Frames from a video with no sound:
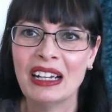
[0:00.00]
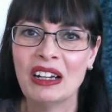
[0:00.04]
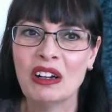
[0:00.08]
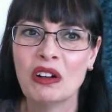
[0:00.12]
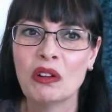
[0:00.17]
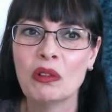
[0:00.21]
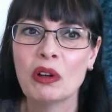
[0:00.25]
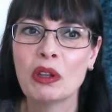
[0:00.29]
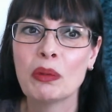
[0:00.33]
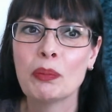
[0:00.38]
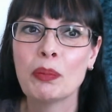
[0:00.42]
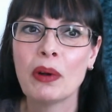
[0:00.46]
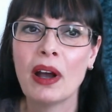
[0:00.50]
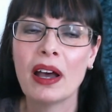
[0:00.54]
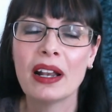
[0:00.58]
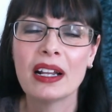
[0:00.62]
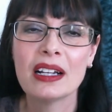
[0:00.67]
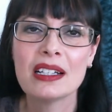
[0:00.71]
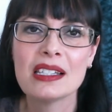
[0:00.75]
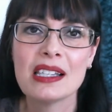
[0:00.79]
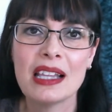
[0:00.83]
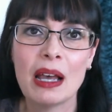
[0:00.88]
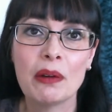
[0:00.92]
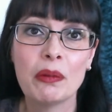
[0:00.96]
With
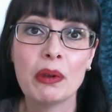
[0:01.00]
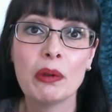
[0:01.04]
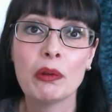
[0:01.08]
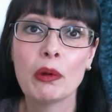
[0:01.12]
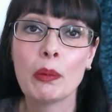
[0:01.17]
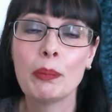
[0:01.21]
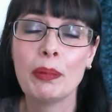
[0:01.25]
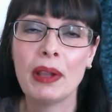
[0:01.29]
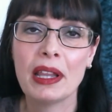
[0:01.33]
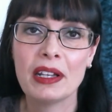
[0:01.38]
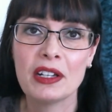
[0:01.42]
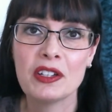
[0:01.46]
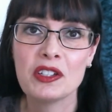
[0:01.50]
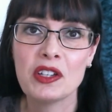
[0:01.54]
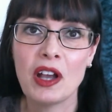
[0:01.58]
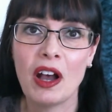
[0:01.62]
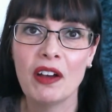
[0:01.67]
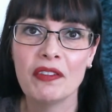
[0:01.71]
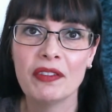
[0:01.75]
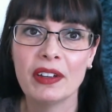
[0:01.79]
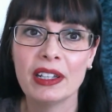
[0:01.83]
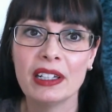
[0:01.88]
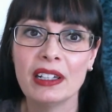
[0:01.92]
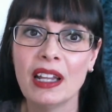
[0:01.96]
products that we replenish
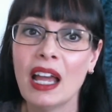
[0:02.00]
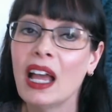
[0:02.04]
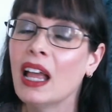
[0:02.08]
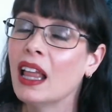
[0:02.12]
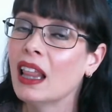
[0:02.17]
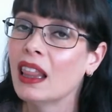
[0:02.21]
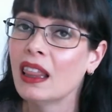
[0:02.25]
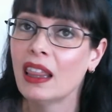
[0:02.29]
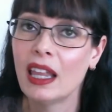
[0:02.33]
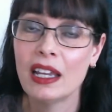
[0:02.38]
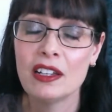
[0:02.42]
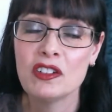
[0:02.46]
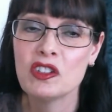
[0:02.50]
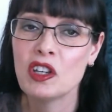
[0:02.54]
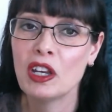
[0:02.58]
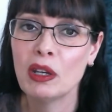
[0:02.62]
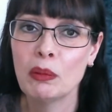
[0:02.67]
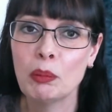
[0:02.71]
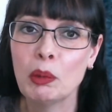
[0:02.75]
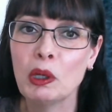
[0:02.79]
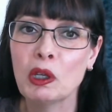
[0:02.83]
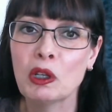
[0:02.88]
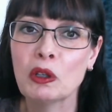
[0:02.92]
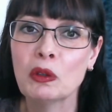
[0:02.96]
often, like
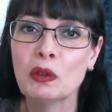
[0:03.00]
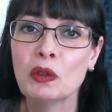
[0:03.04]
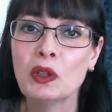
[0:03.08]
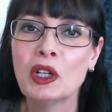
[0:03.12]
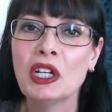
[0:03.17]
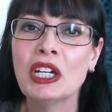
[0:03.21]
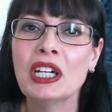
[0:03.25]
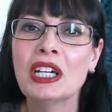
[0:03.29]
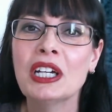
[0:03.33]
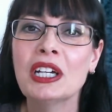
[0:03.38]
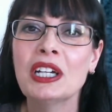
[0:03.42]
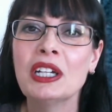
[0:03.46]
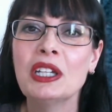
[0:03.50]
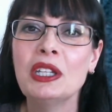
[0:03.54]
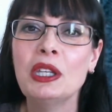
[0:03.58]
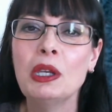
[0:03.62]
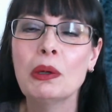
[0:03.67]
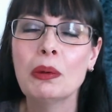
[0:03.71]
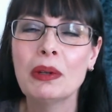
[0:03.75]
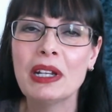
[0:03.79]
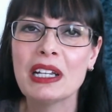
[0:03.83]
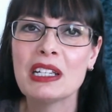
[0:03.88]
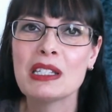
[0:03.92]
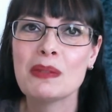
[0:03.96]
shampoo, you
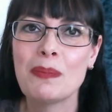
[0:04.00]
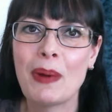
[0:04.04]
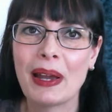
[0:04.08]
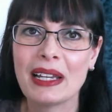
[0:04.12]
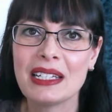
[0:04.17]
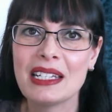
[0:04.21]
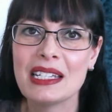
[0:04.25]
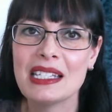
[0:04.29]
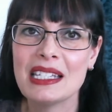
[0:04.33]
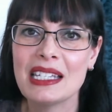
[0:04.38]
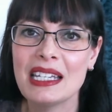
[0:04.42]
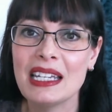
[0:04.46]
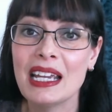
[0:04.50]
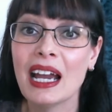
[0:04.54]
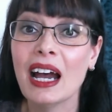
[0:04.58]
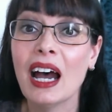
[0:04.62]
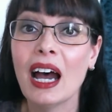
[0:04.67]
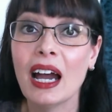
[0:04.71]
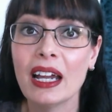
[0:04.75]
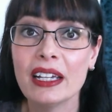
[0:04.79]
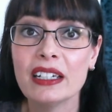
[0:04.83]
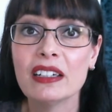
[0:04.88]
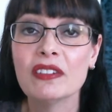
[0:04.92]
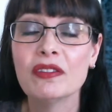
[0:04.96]
would expect to see a
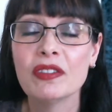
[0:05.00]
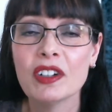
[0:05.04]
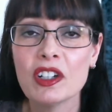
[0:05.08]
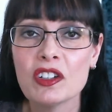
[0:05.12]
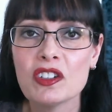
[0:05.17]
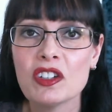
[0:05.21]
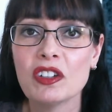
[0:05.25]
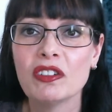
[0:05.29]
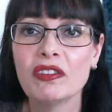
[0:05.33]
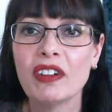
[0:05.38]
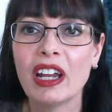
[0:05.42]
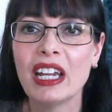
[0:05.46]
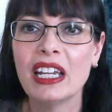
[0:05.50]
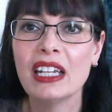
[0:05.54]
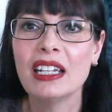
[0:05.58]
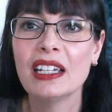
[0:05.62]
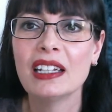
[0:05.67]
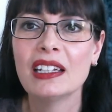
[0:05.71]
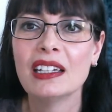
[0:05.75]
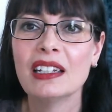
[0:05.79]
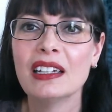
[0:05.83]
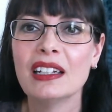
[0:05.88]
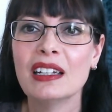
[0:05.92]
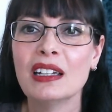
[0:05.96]
high conversion rate.
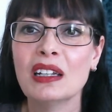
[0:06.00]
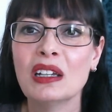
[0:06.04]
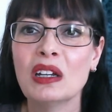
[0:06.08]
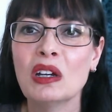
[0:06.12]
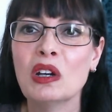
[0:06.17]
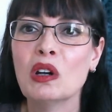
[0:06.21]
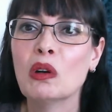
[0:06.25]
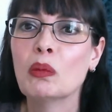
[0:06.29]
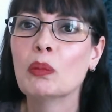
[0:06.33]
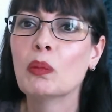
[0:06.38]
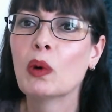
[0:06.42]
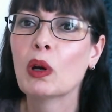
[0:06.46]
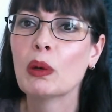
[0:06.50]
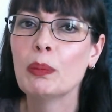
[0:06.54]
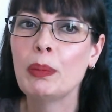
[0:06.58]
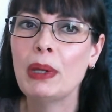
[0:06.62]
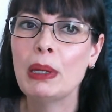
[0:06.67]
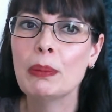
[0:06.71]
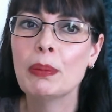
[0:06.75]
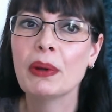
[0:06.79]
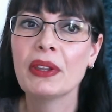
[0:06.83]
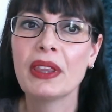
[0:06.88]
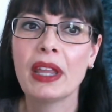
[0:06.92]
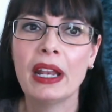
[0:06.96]
More
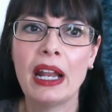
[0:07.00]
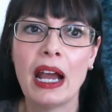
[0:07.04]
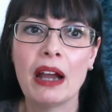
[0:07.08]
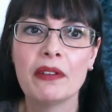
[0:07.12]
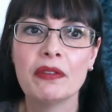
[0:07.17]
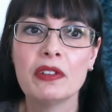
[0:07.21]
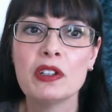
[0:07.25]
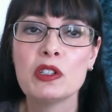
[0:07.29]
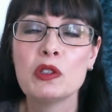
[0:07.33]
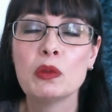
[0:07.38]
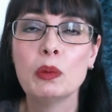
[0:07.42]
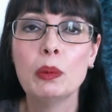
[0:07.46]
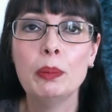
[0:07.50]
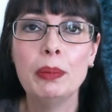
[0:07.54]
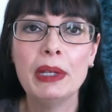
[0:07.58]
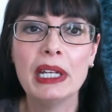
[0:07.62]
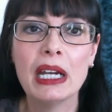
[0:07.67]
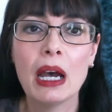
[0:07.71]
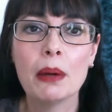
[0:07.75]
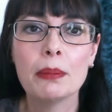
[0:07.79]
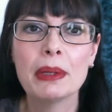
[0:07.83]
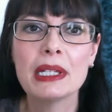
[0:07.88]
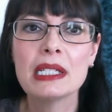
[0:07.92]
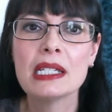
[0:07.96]
people than average would be
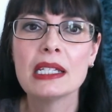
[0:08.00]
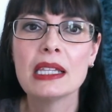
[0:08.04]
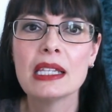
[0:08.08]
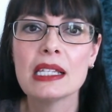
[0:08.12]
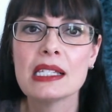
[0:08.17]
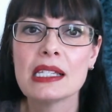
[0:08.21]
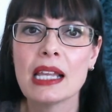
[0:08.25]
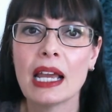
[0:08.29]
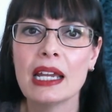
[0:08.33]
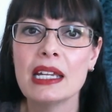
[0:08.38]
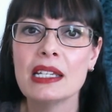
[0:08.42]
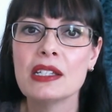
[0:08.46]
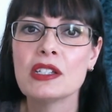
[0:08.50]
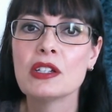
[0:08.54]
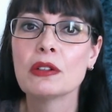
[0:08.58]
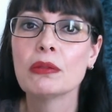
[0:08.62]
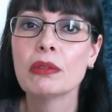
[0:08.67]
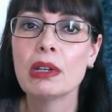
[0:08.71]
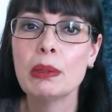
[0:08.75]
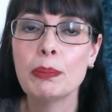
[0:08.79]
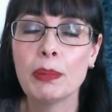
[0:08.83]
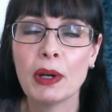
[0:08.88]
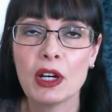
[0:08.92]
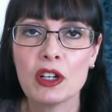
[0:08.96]
coming to the site to
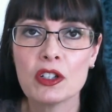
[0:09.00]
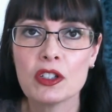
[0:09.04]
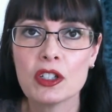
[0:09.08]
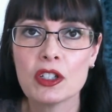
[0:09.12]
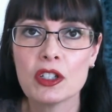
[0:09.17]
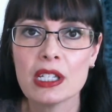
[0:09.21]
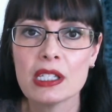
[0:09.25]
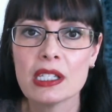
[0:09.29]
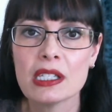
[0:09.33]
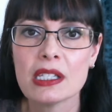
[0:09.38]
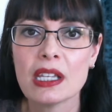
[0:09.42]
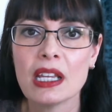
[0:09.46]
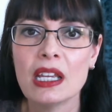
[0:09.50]
repurchase,